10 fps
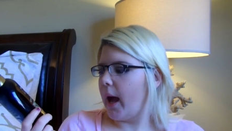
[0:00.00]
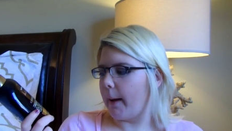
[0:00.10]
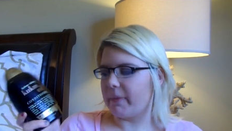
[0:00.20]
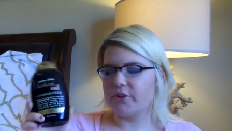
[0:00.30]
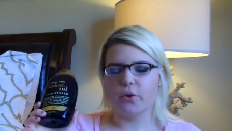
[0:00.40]

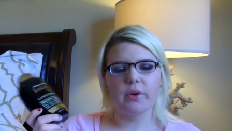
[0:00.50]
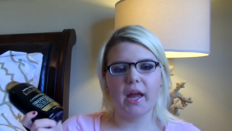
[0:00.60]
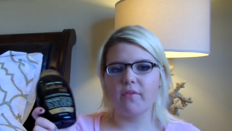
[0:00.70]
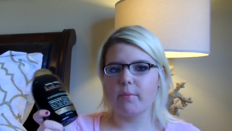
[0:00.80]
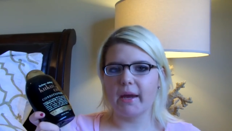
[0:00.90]
Um, I don't
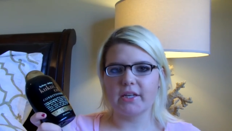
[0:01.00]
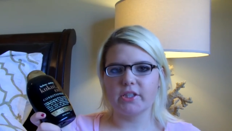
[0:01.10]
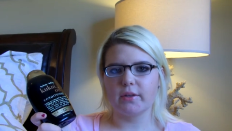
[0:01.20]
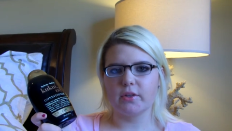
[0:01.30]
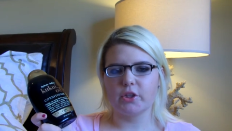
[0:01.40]
have the
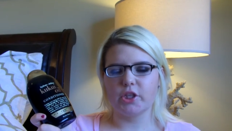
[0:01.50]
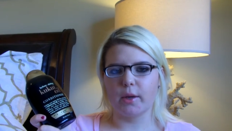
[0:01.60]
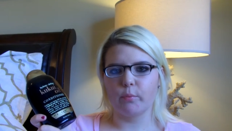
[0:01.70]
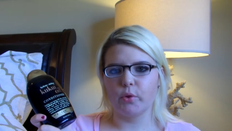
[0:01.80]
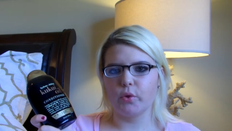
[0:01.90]
matching
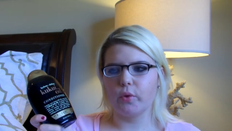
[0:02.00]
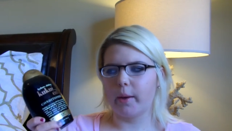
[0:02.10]
shampoo.